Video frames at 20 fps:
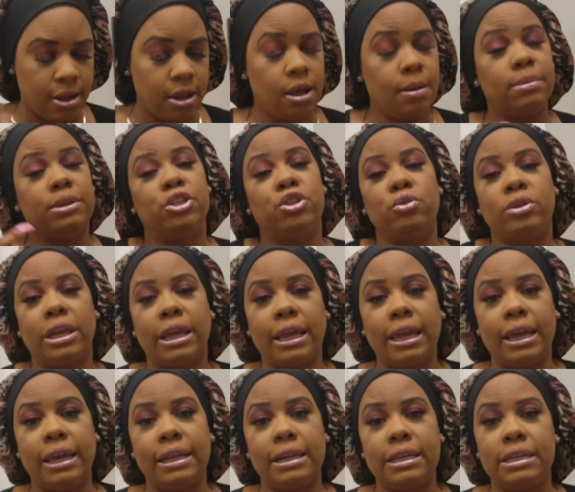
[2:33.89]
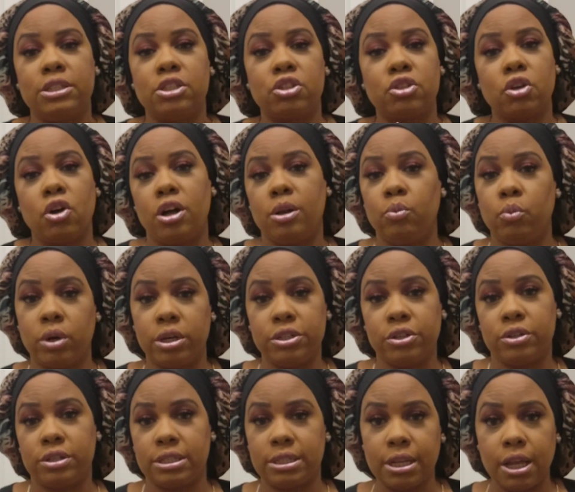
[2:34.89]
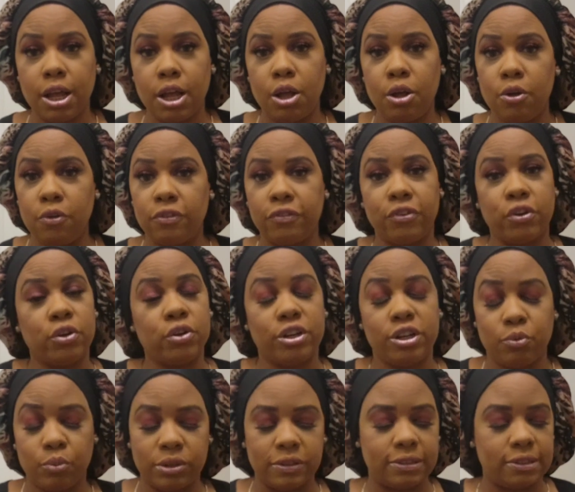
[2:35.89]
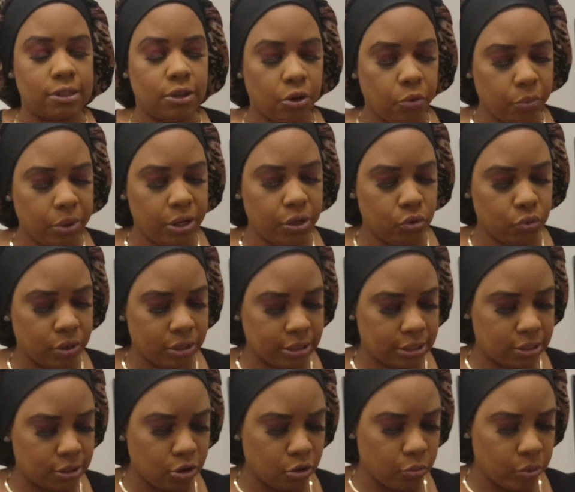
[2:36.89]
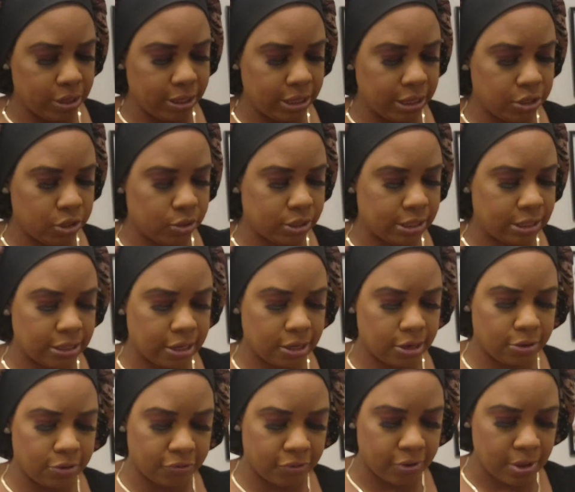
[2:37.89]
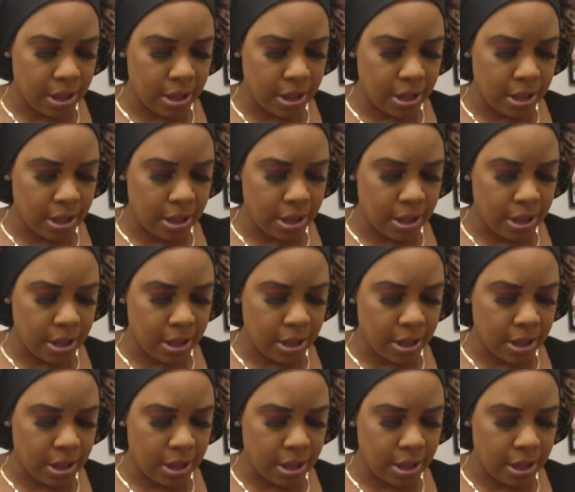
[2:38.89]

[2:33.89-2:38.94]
But you can install one yourself. If you're good with sewing, you can sew one in yourself.